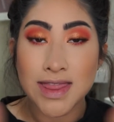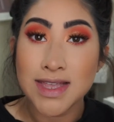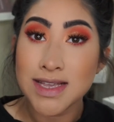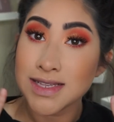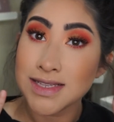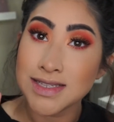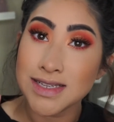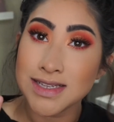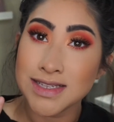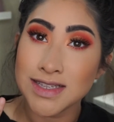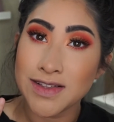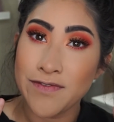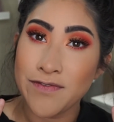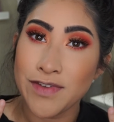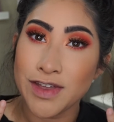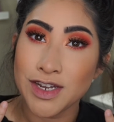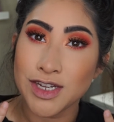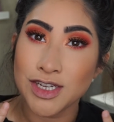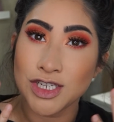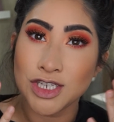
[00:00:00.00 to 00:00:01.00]
this is the
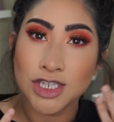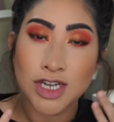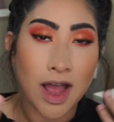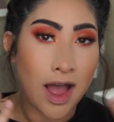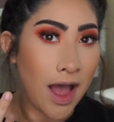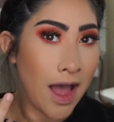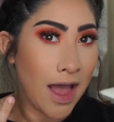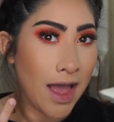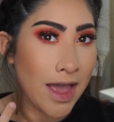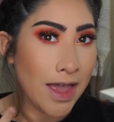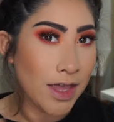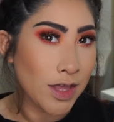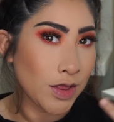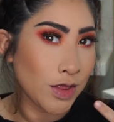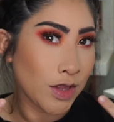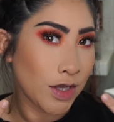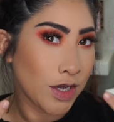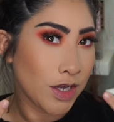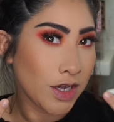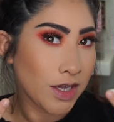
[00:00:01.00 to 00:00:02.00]
finished eye
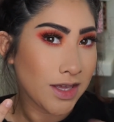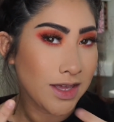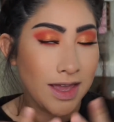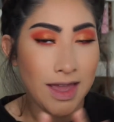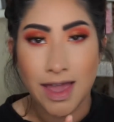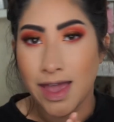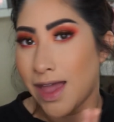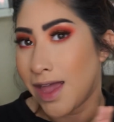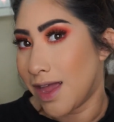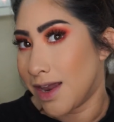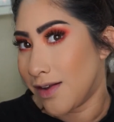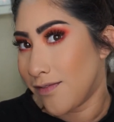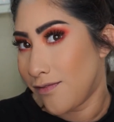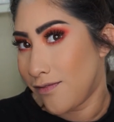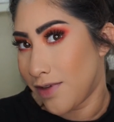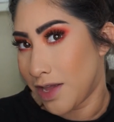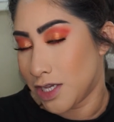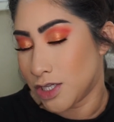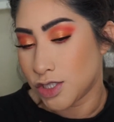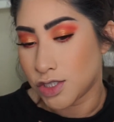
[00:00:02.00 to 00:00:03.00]
look and
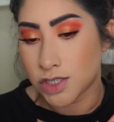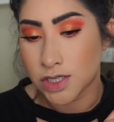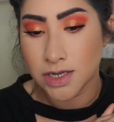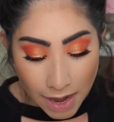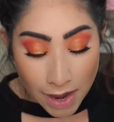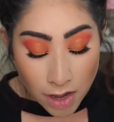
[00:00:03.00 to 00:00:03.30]
face look.